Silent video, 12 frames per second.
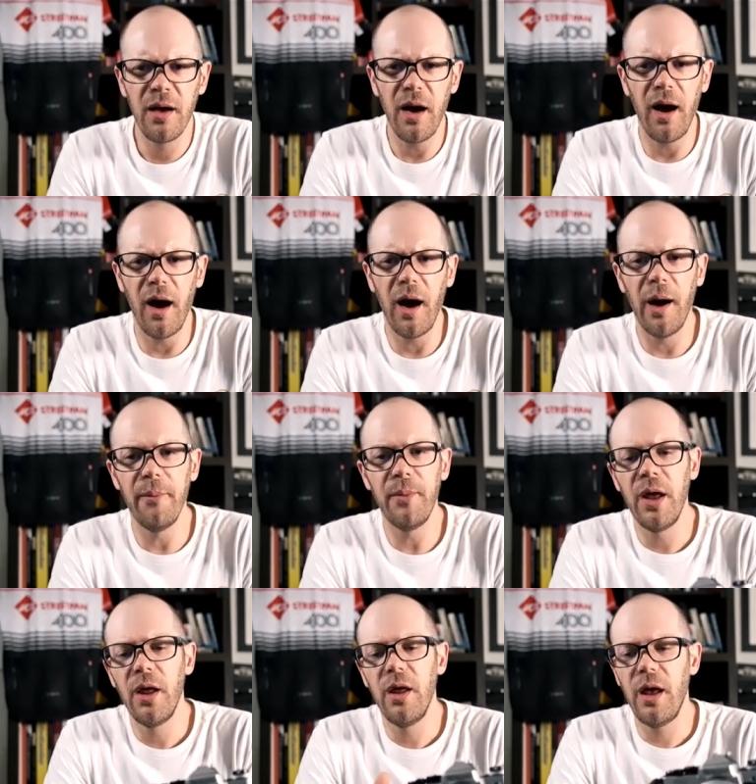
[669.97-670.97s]
um,
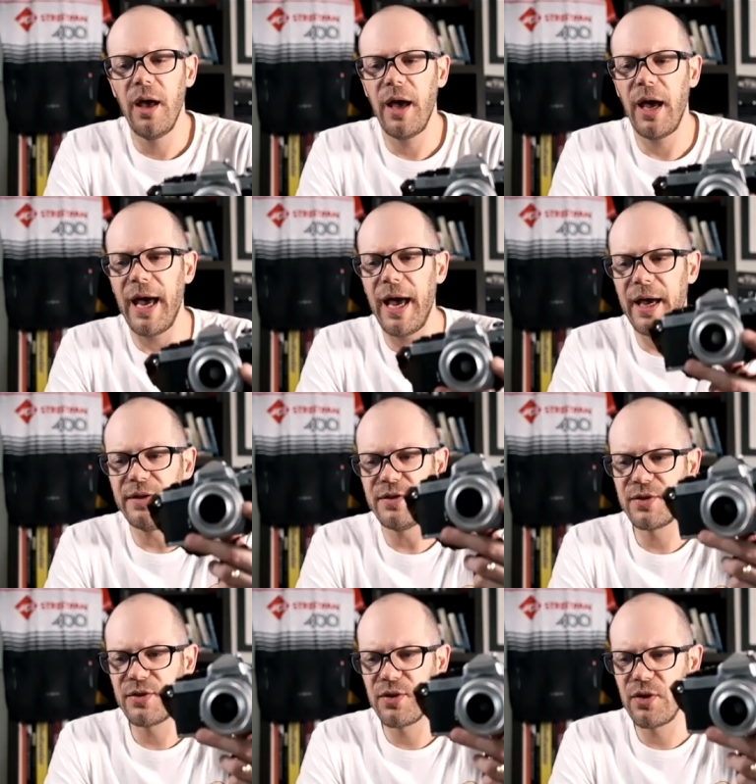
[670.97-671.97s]
and